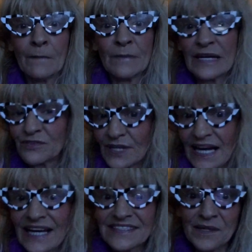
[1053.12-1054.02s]
if you
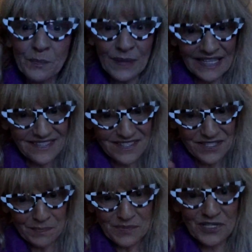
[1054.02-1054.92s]
liked it, please
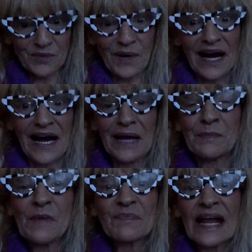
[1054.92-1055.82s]
subscribe.
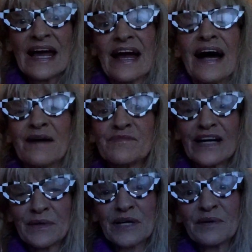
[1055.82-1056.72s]
I'm
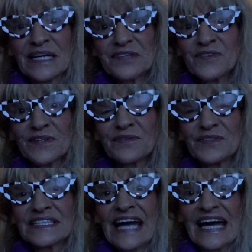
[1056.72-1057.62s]
very grateful
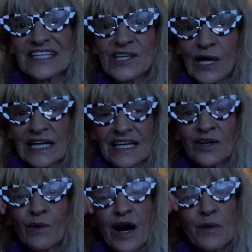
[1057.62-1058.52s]
for that, so I can
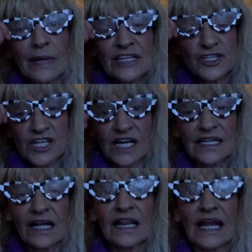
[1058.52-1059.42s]
grow my
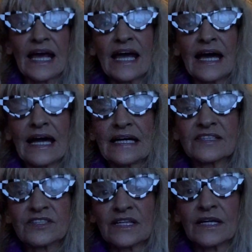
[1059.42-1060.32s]
channel, and
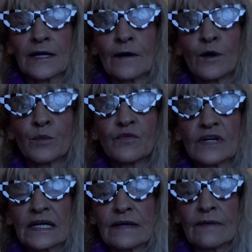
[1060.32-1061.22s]

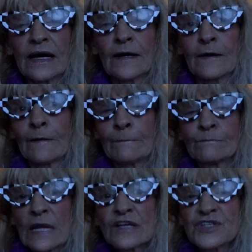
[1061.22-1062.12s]
hopefully
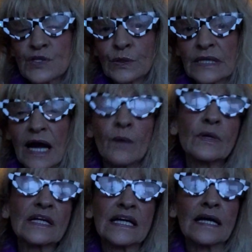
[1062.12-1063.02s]
soon I
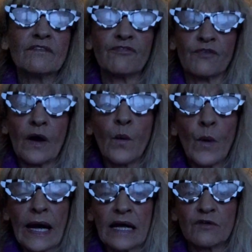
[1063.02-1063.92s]
will give
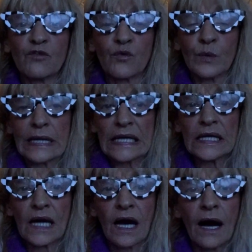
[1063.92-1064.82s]
away free